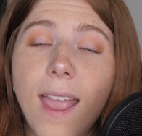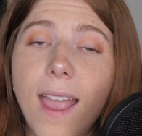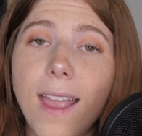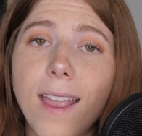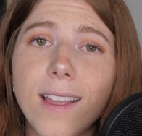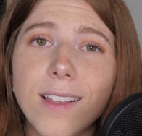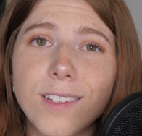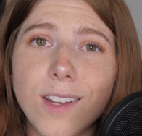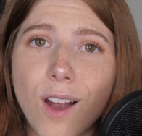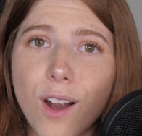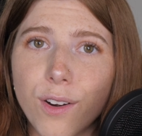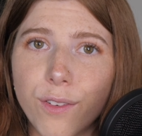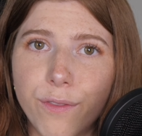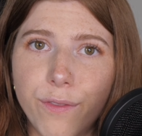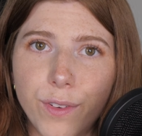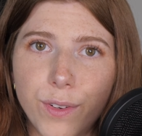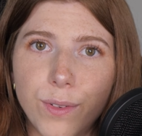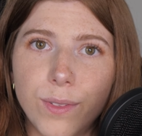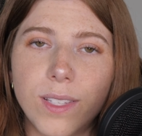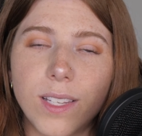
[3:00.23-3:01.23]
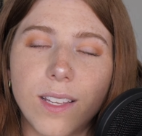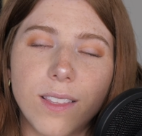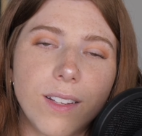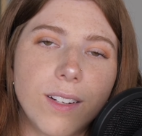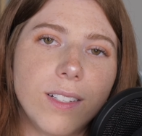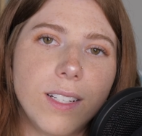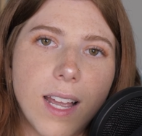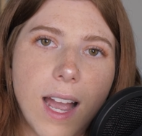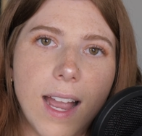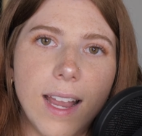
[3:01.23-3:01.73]
and hard foods in
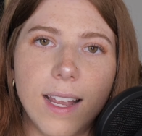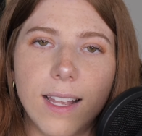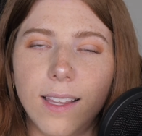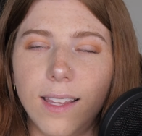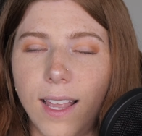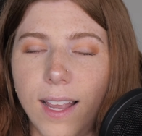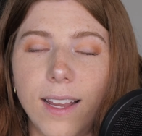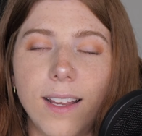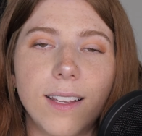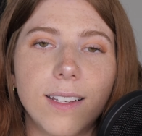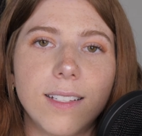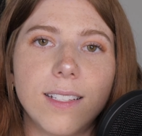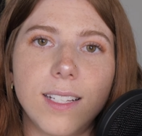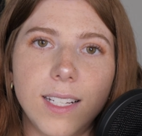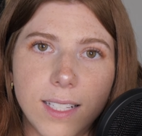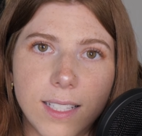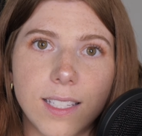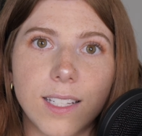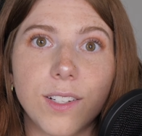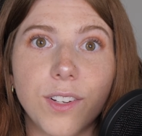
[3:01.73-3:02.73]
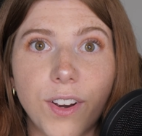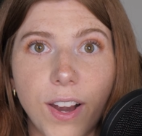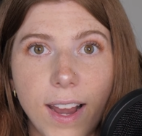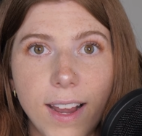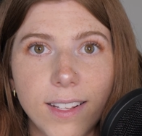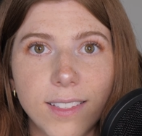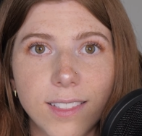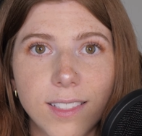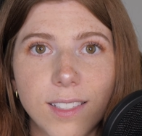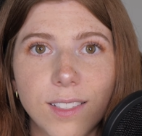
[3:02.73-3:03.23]
their diet like seeds and
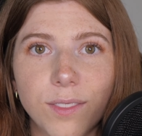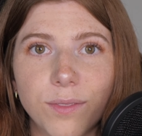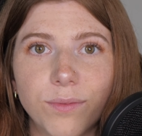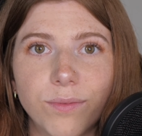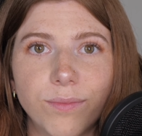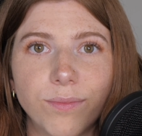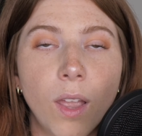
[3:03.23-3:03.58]
grains.